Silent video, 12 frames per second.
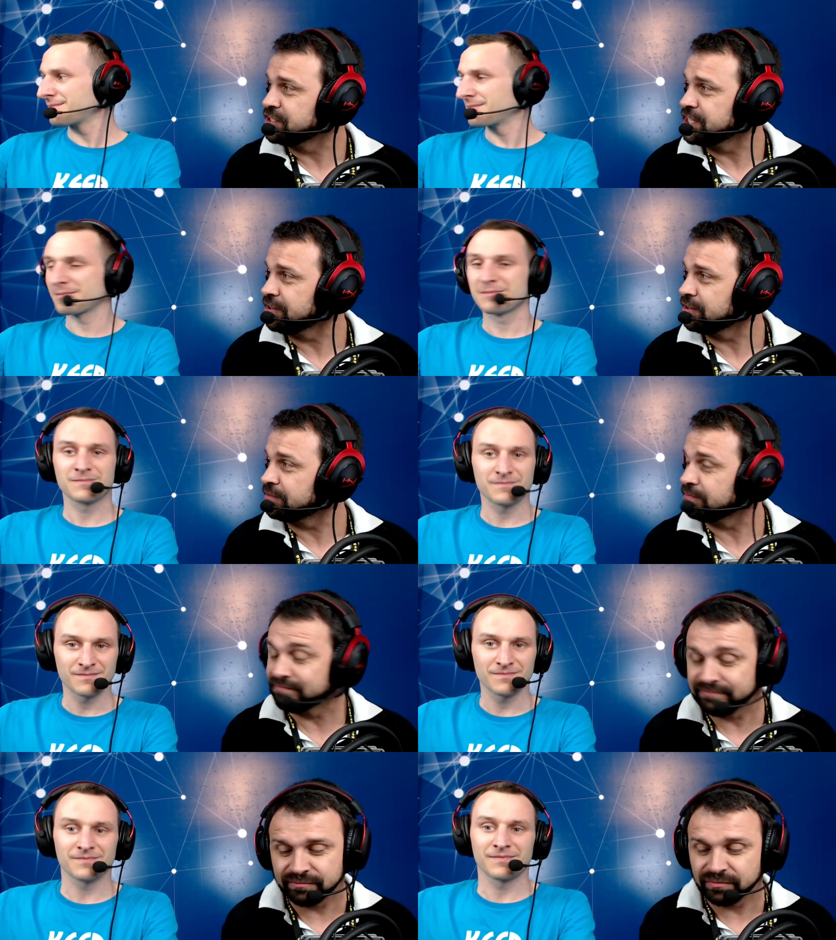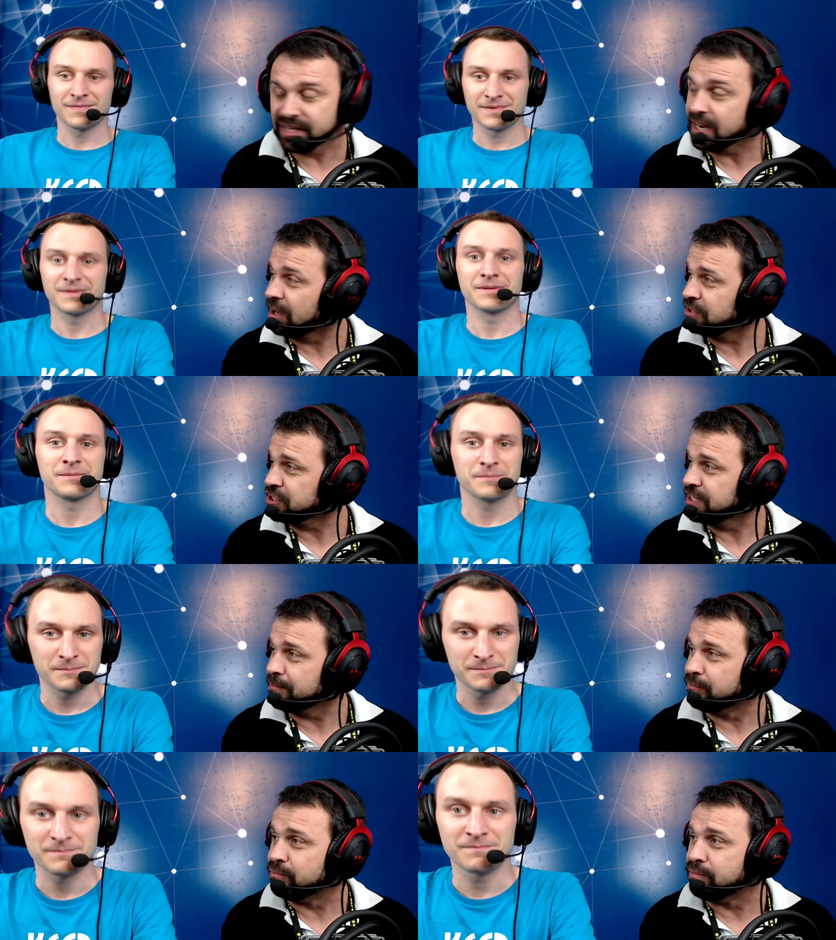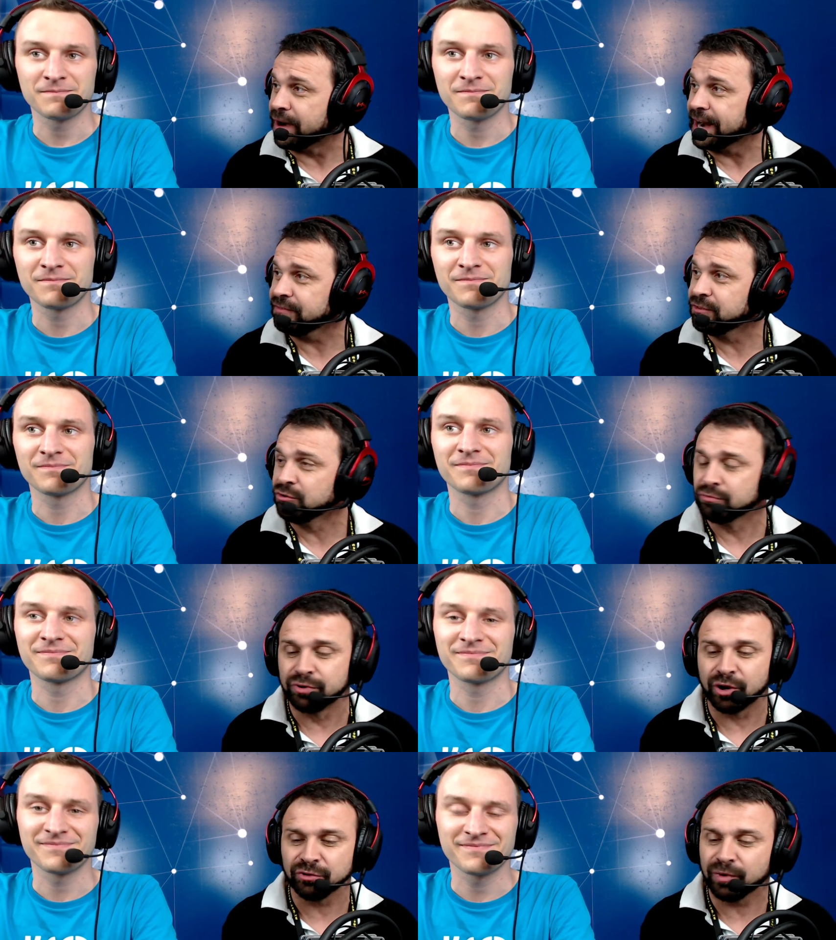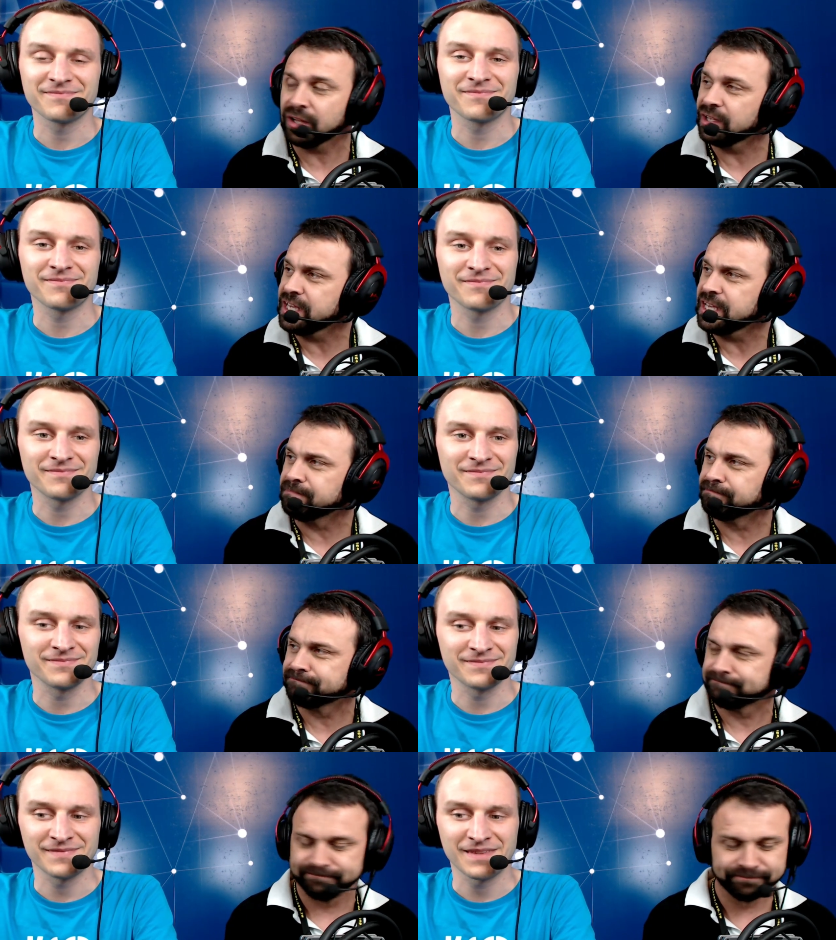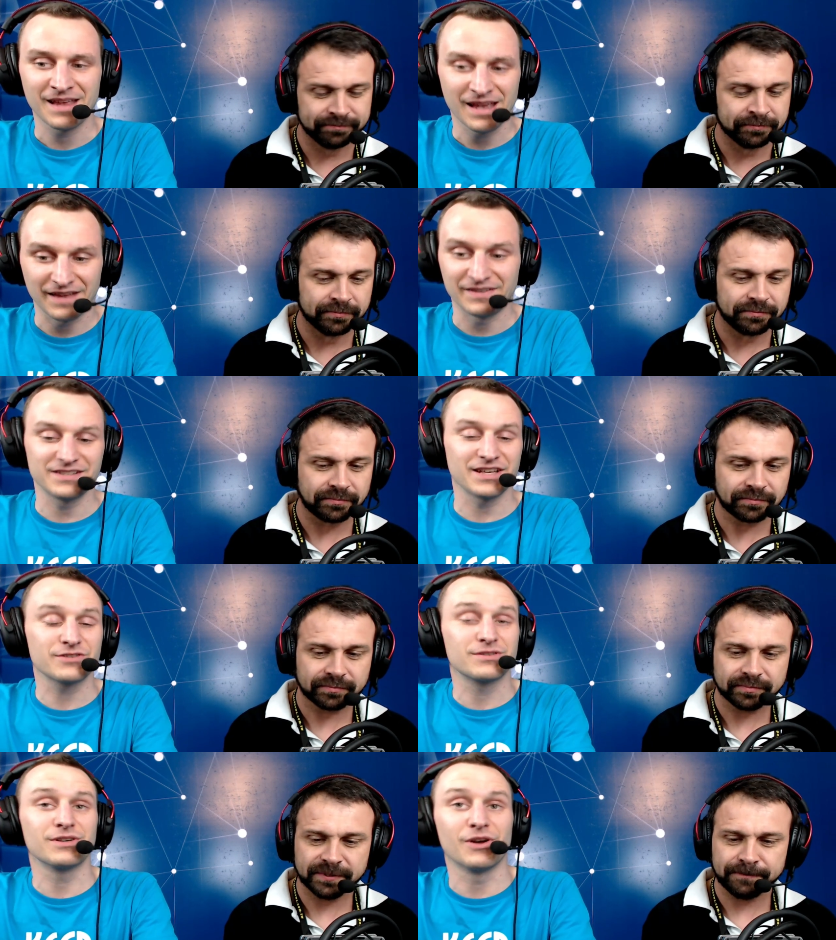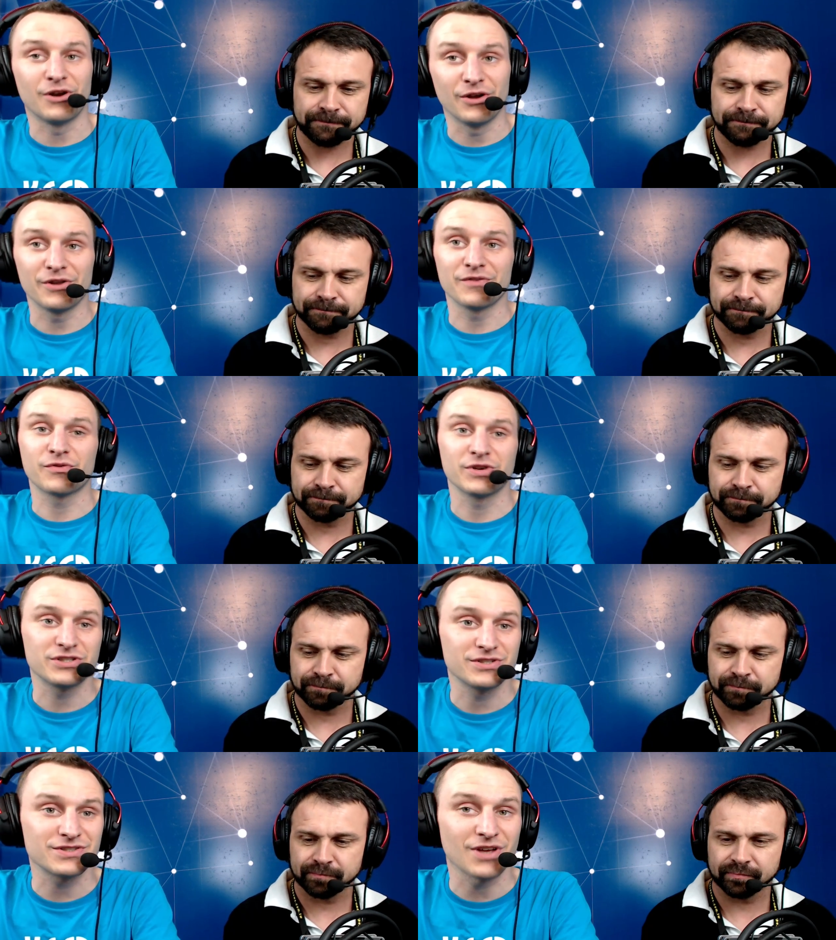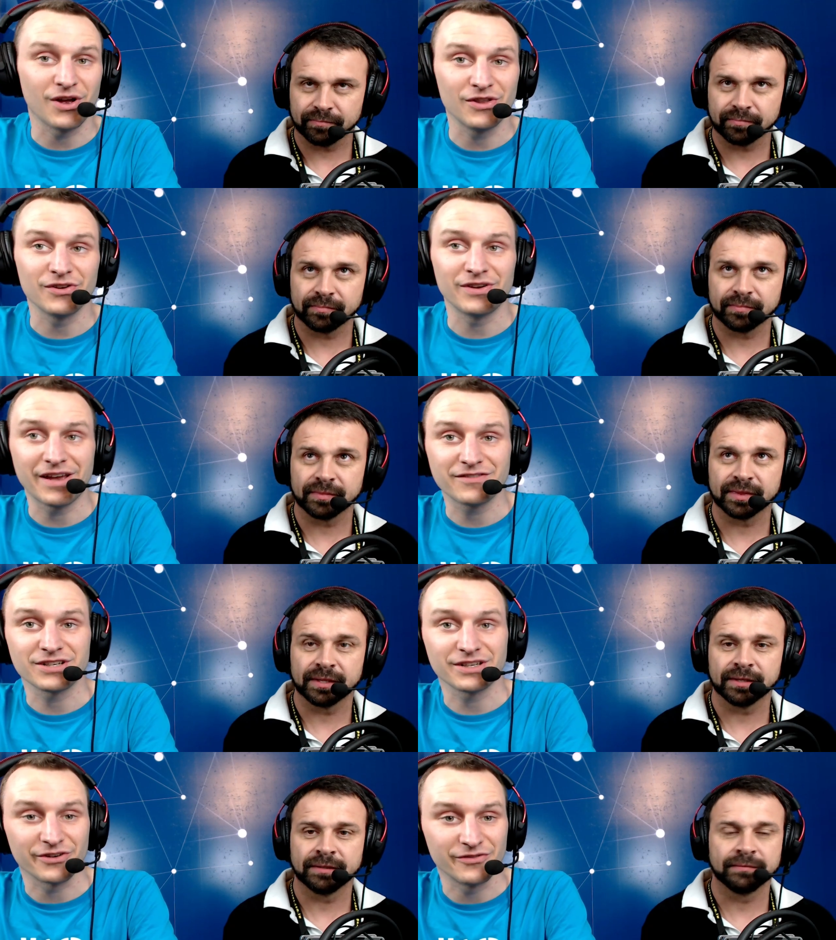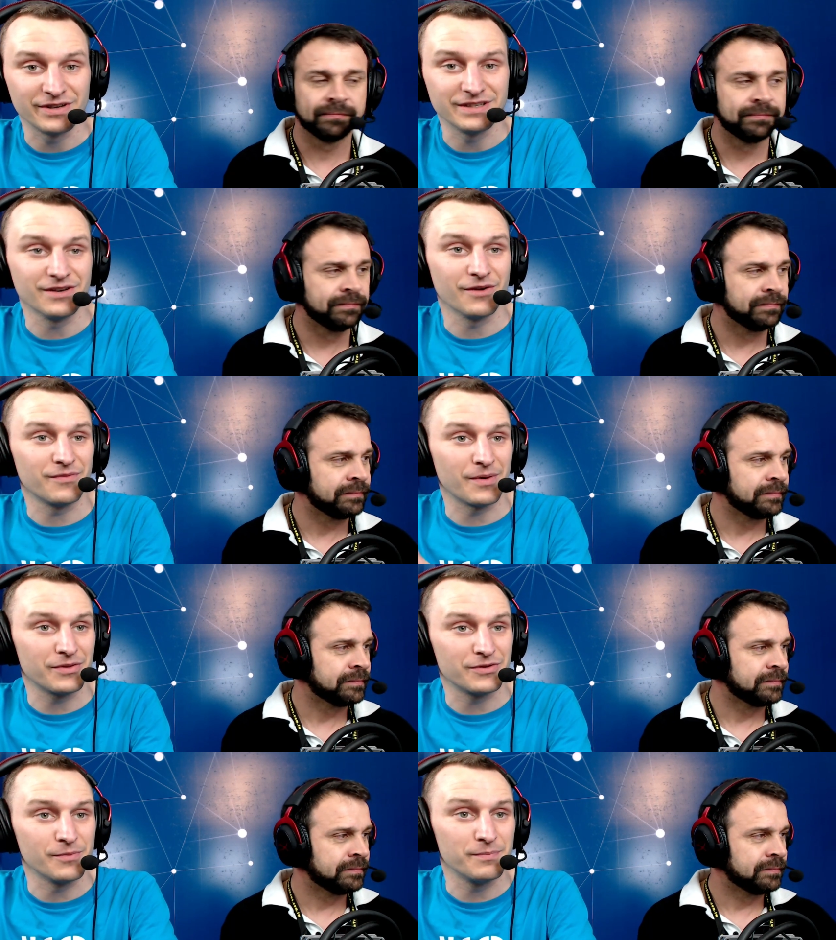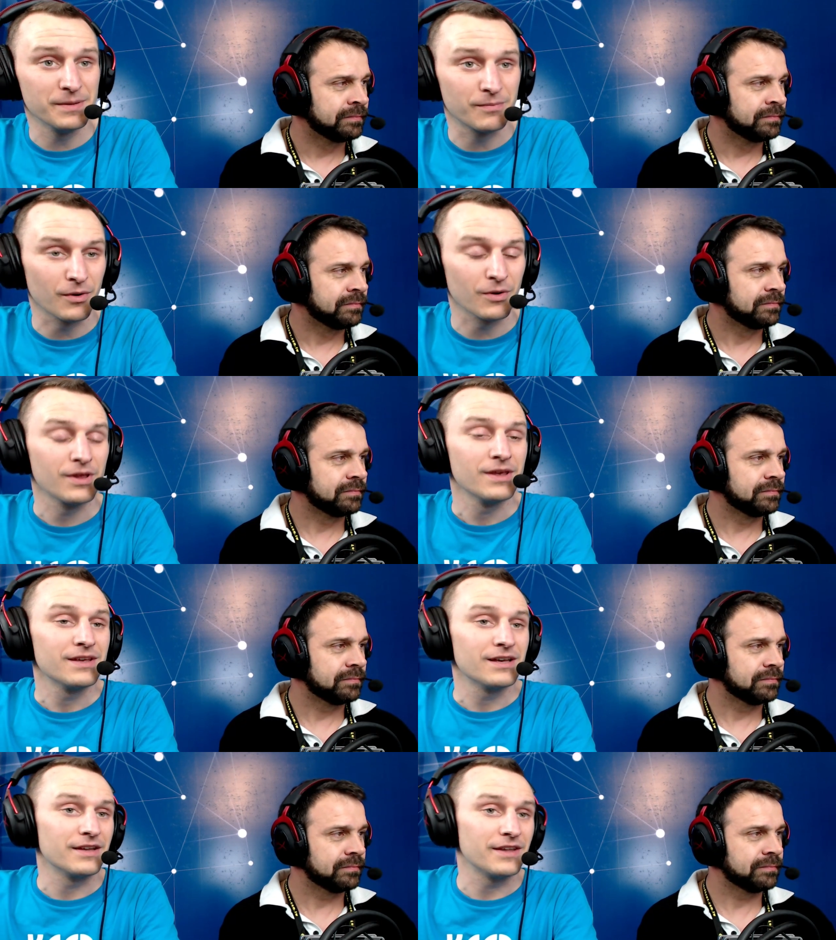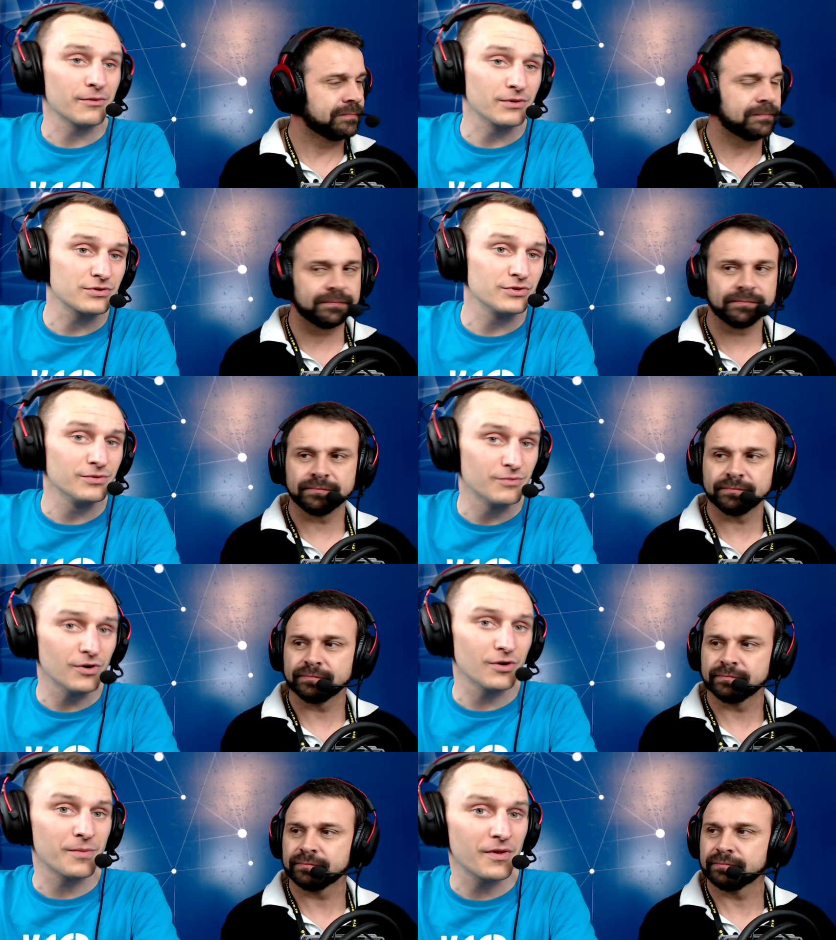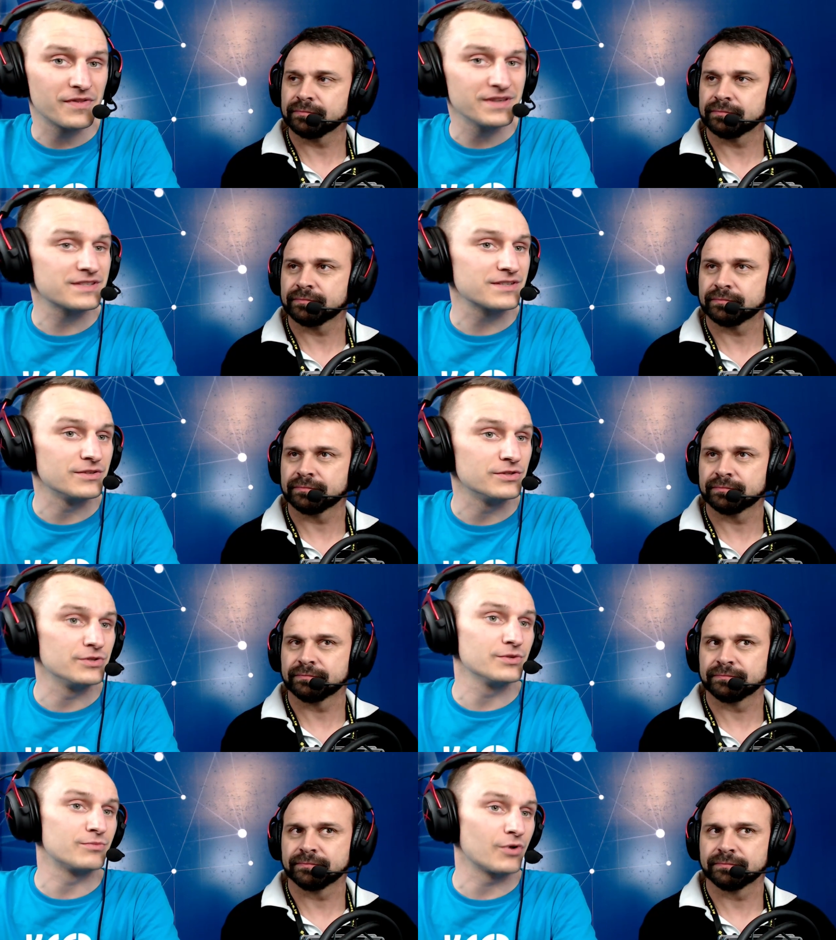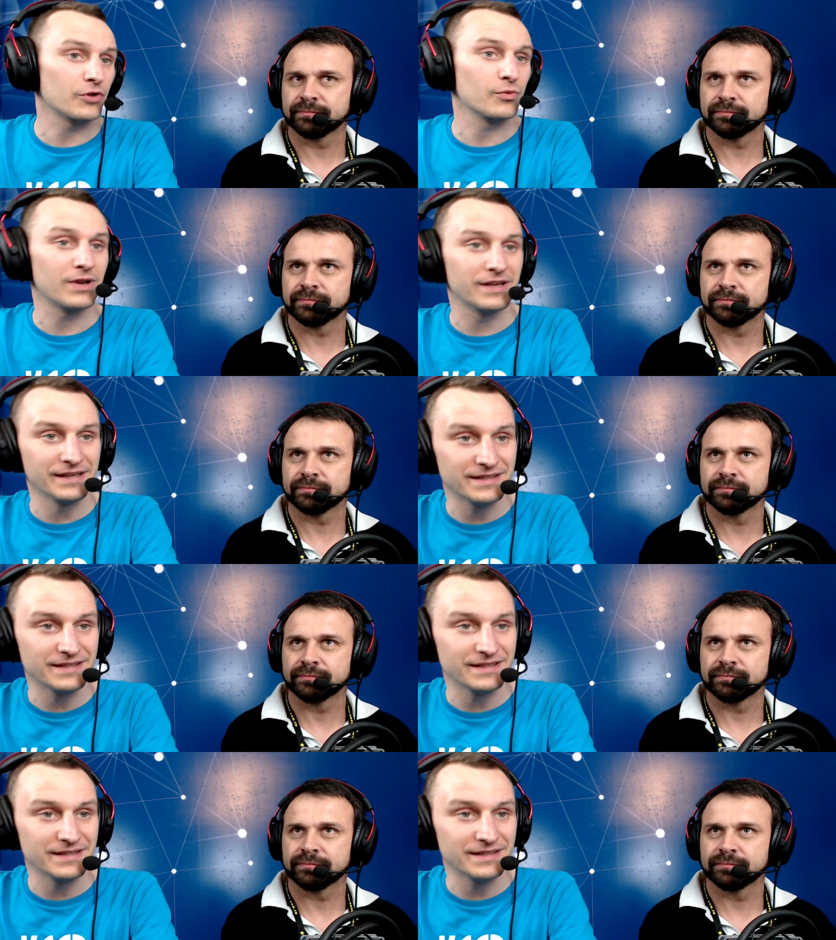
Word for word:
Speaker 1: this year, they're launching their brand new Broadwell E.
Speaker 2: And there's actually a lot of questions on the live chat already of the, the people uh, that want to know more about these new Broadwell